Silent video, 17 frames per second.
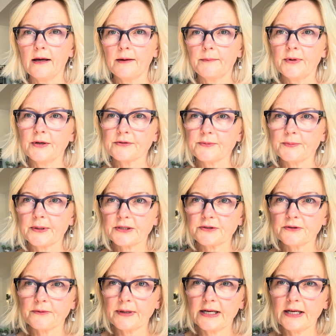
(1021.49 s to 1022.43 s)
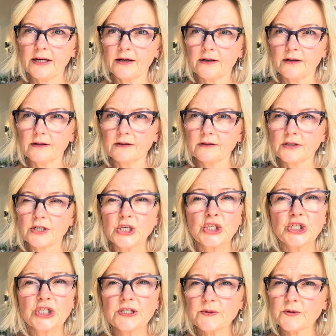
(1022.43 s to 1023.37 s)
Here's a picture right here.
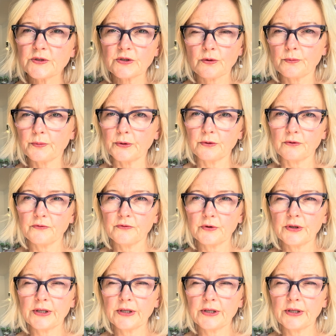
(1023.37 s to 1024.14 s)
She's so beautiful.